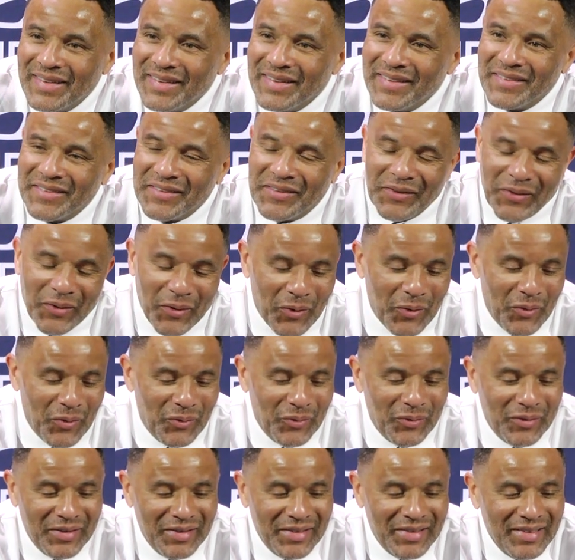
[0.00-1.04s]

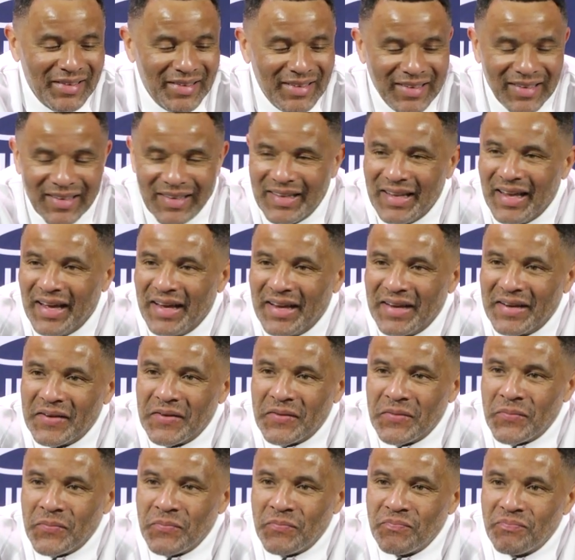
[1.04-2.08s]
So, like,
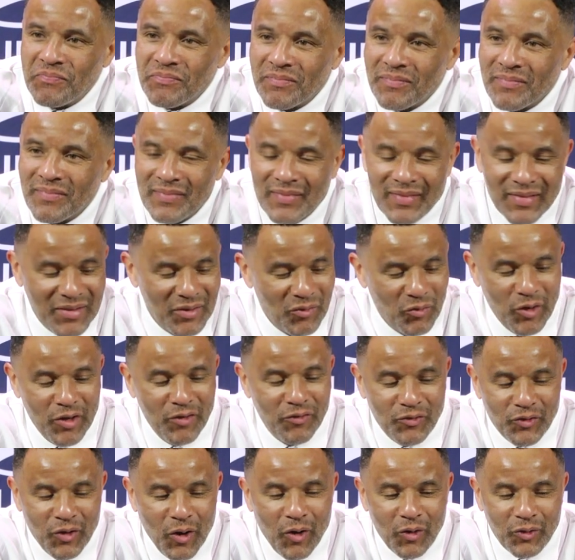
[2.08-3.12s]

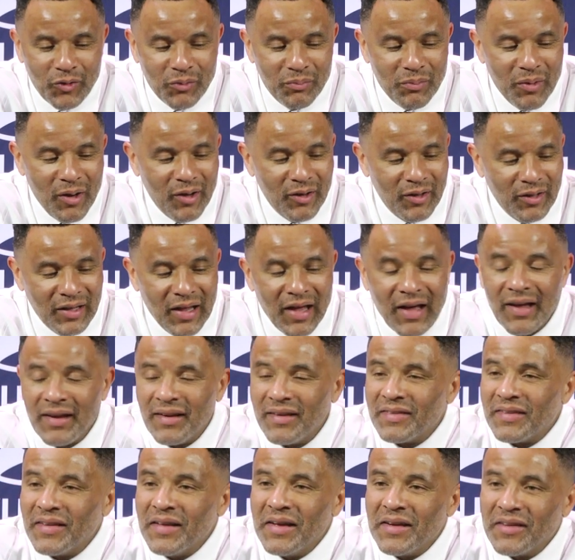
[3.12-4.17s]
we've talked about a lot
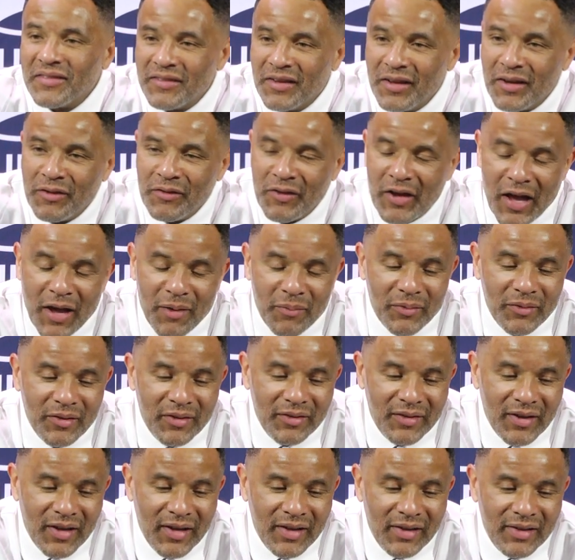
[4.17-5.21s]
of things that have happened
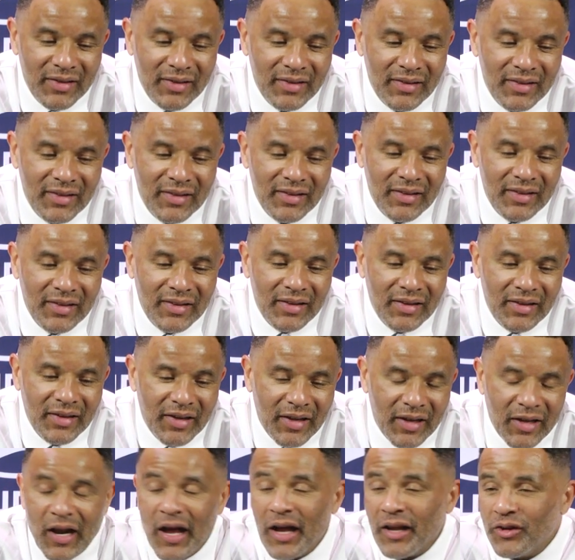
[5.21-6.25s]
today,
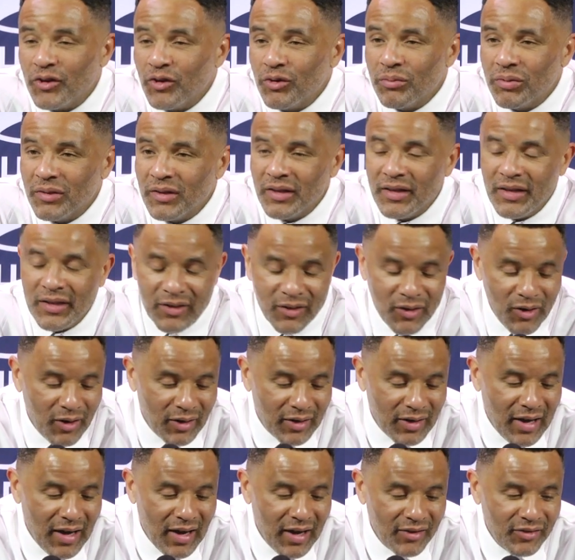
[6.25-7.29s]
and I do believe that our
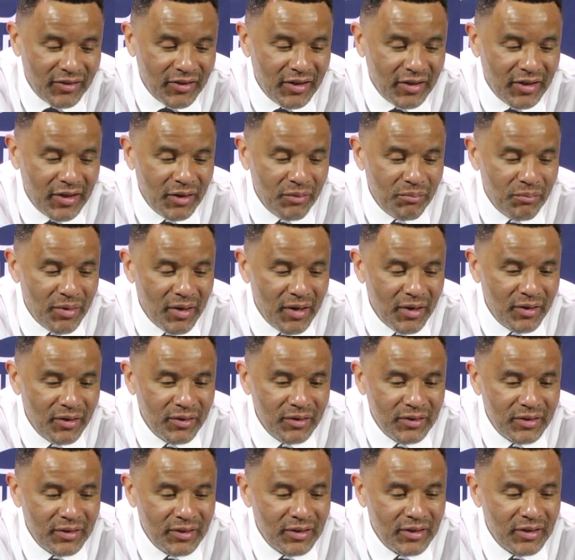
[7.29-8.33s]
guys can get
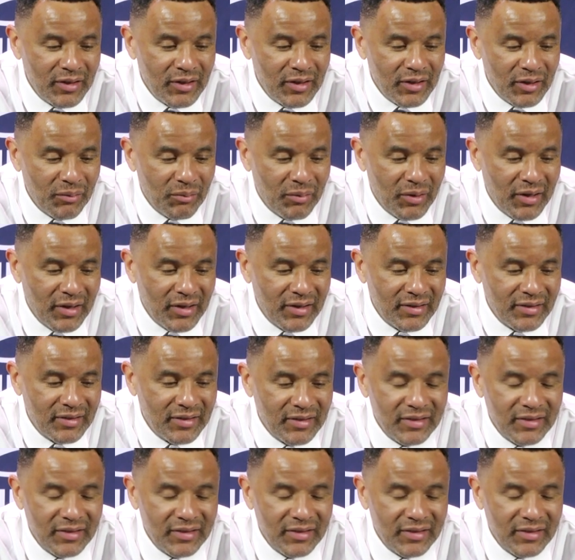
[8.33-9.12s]
better, but